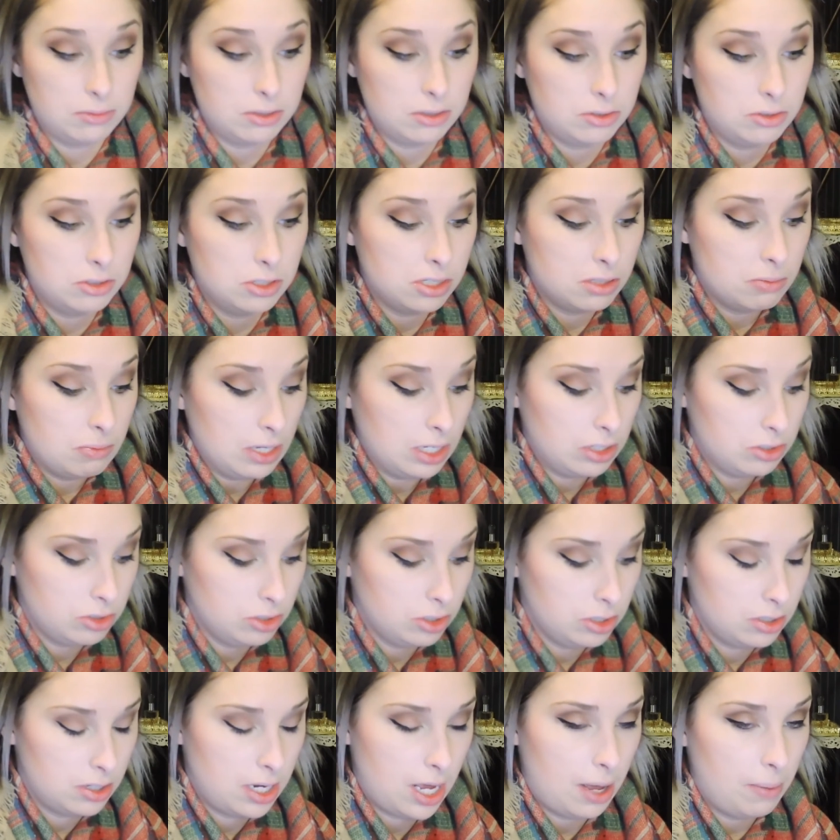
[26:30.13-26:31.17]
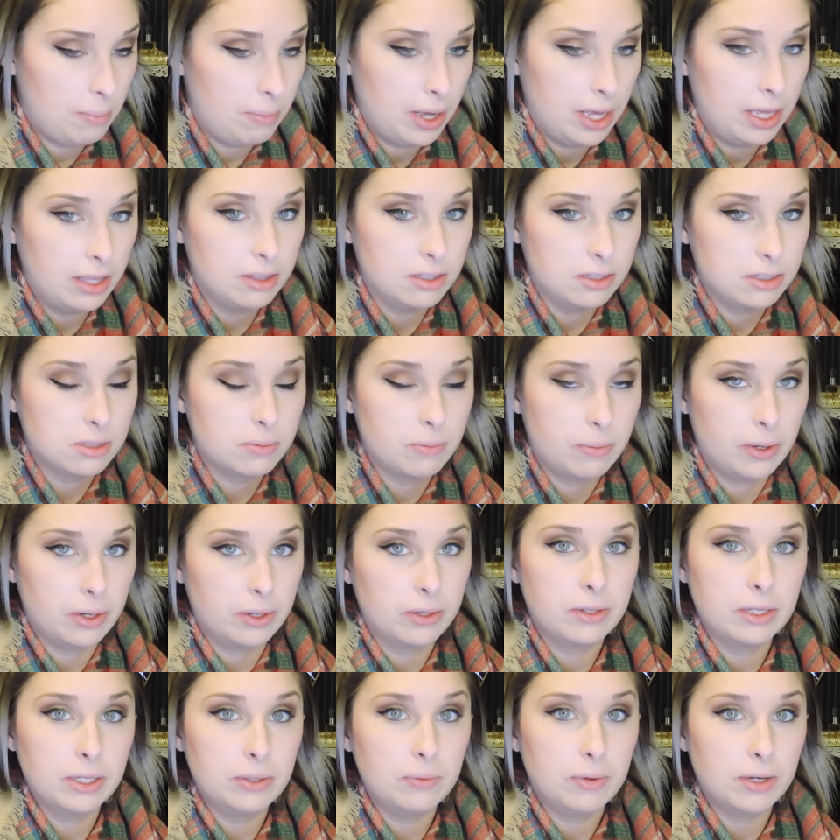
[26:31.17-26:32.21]
So just make sure you're not buying the
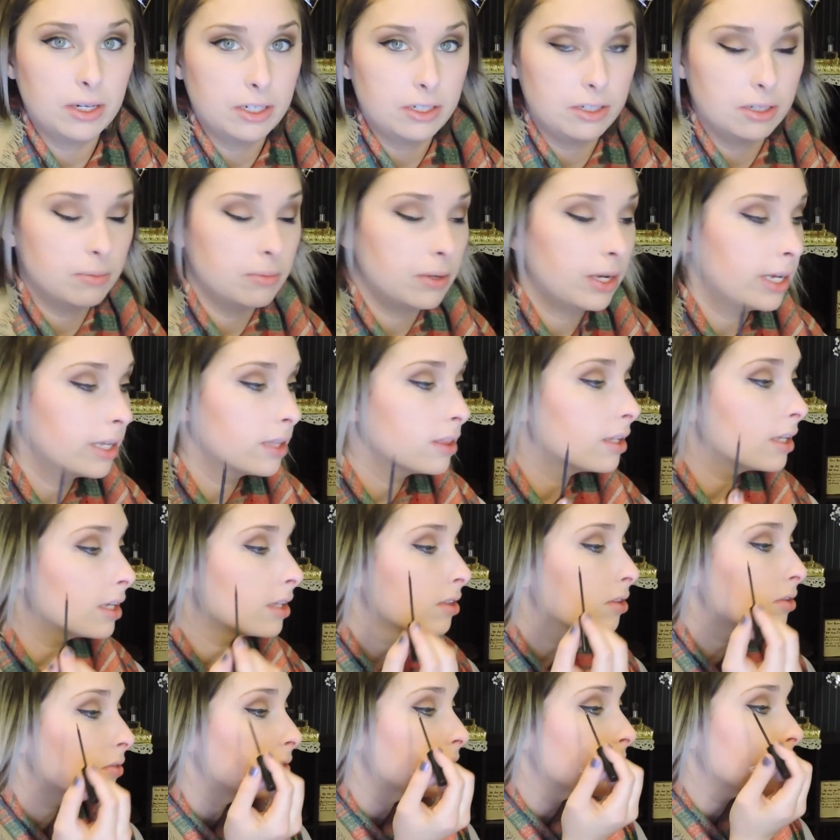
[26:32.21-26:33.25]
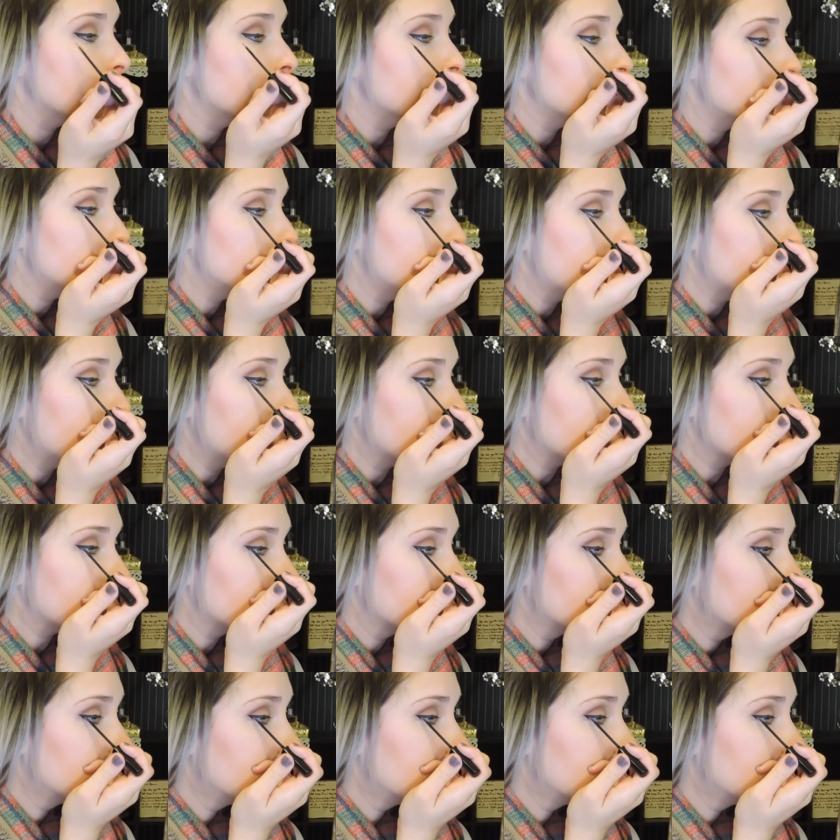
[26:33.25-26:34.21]
sparkly one and you're buying like the regular black.